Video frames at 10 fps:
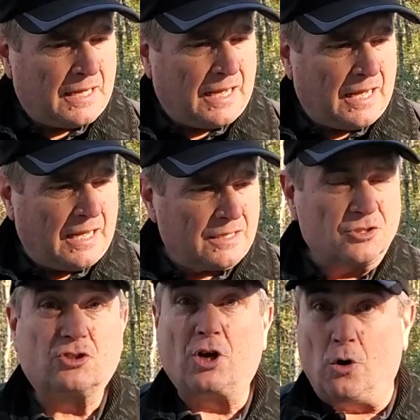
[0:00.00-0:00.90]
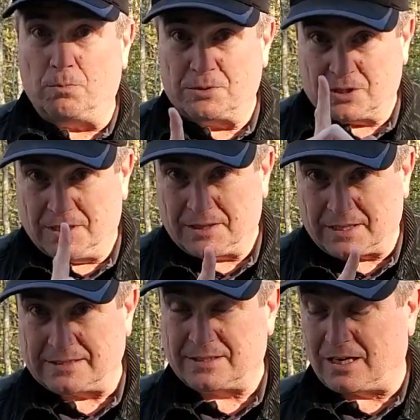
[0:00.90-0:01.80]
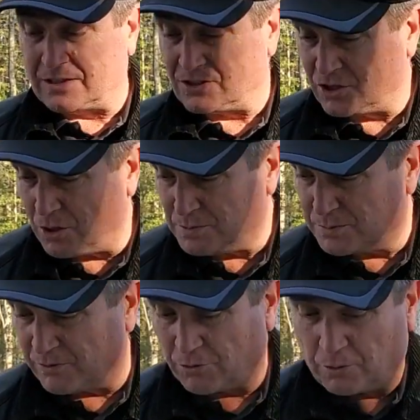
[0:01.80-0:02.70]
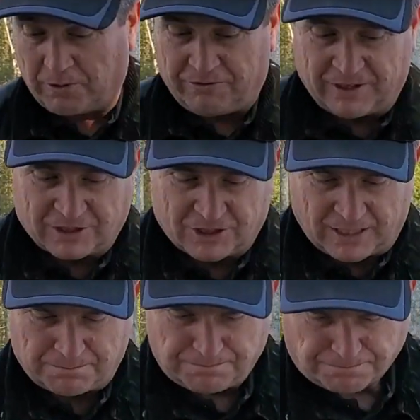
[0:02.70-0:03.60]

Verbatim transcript: Uh, scopes. Let's talk scopes before we finish up.